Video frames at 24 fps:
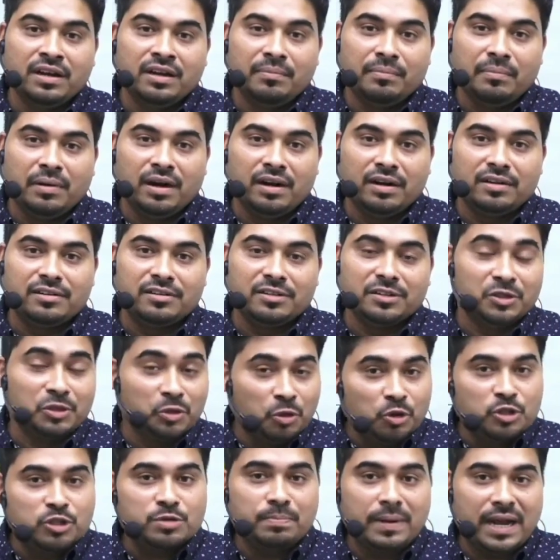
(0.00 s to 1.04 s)
but
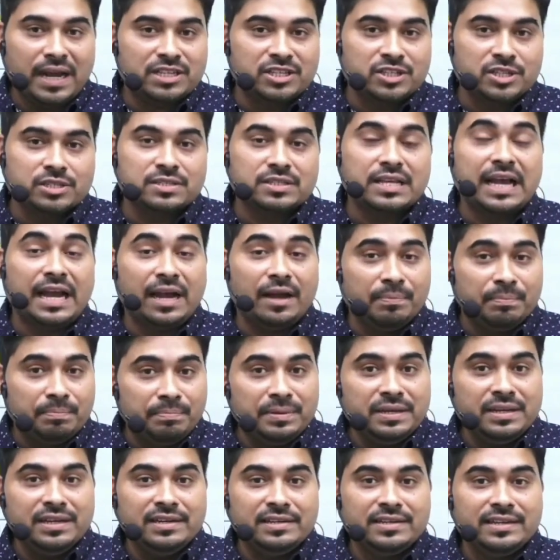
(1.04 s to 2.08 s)
those batches have
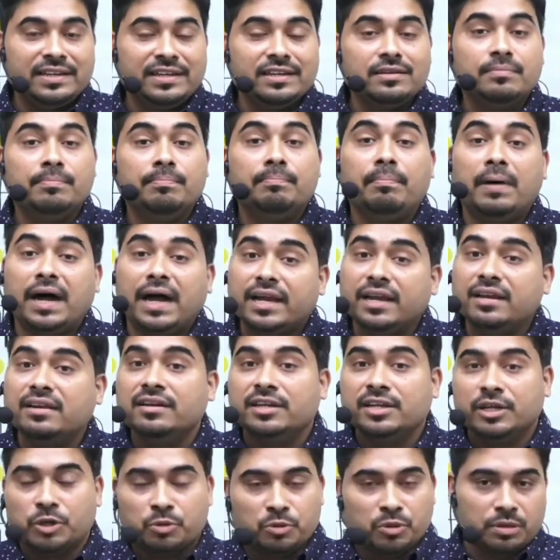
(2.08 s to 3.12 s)
been in
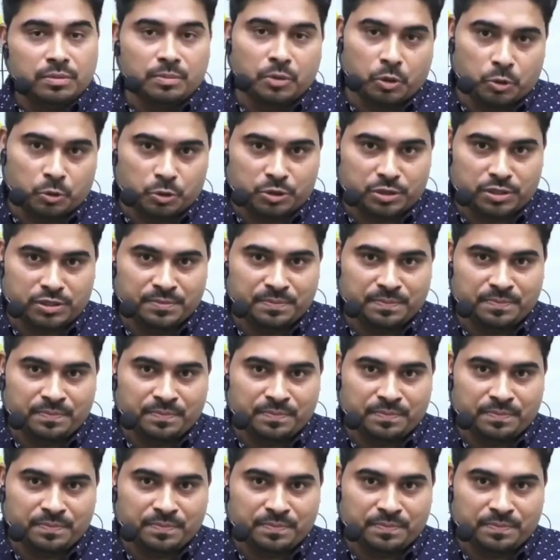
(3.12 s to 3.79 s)
bilingual mode.